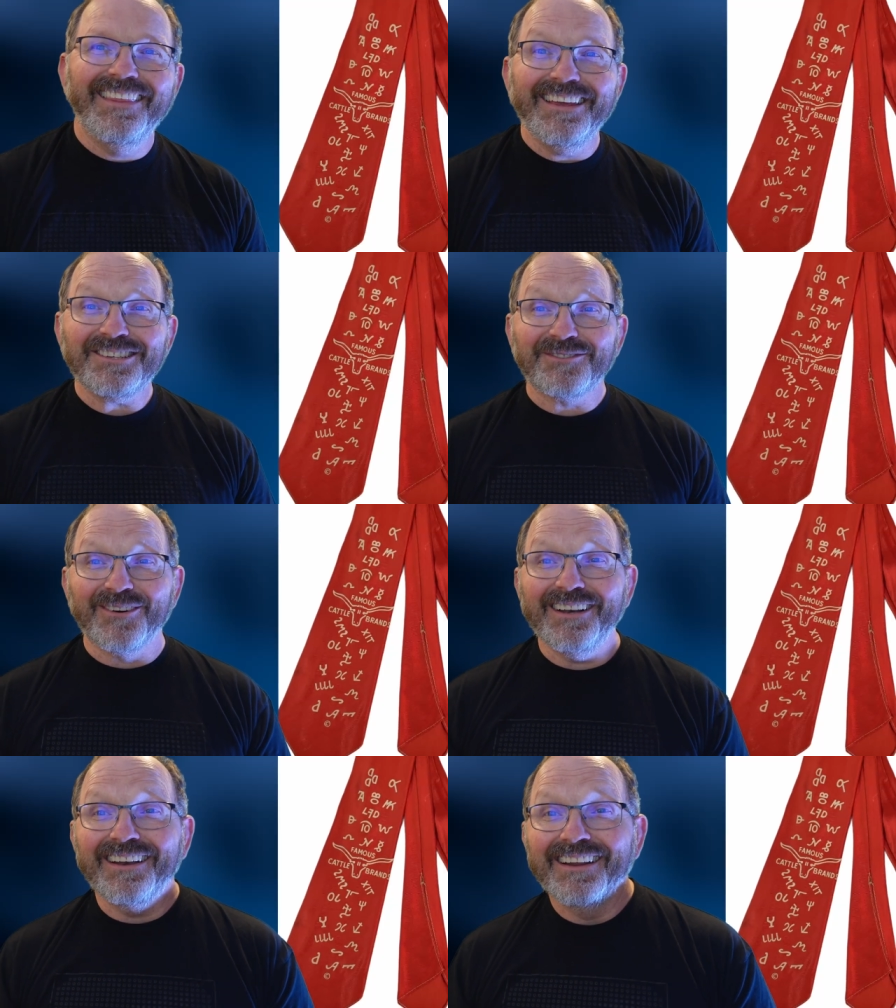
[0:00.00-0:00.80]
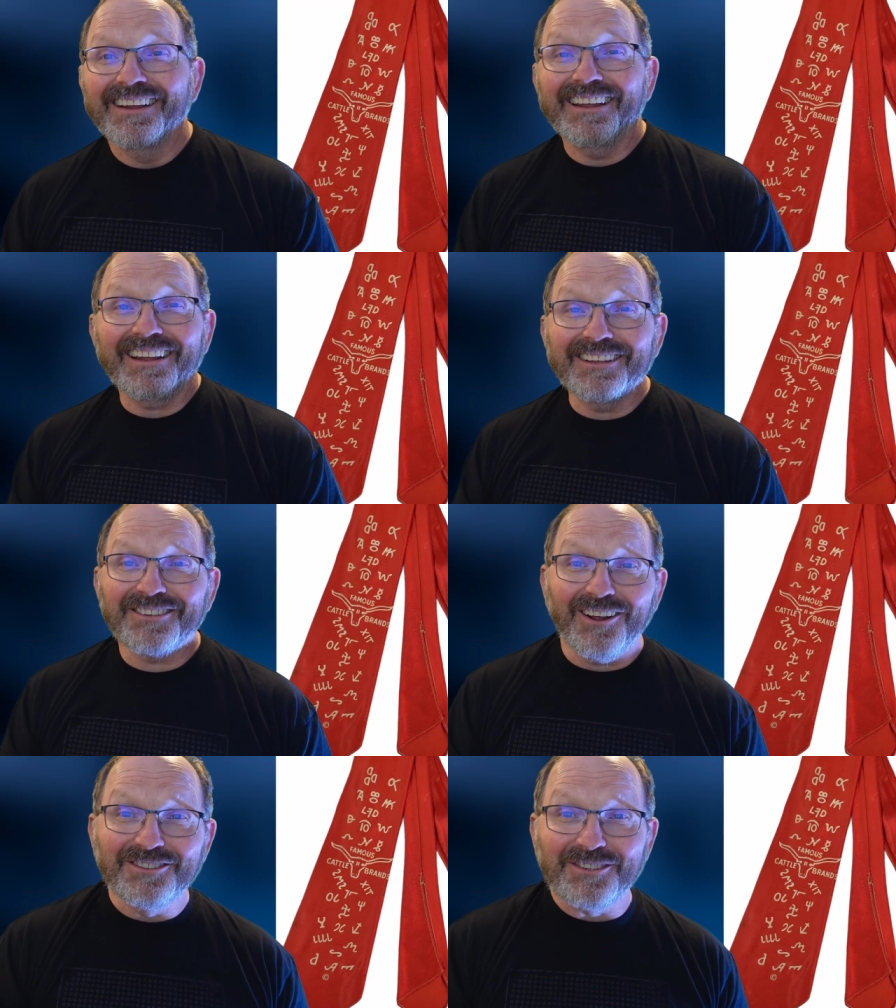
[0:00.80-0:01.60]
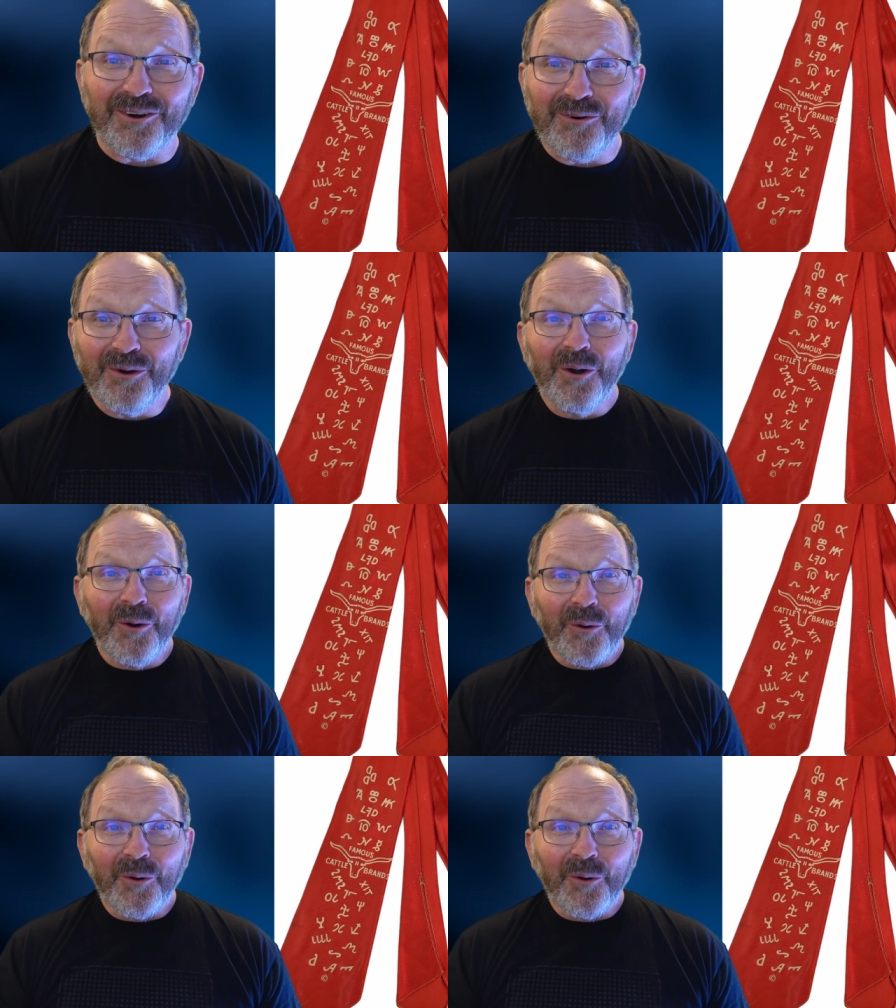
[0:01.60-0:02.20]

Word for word: This one is also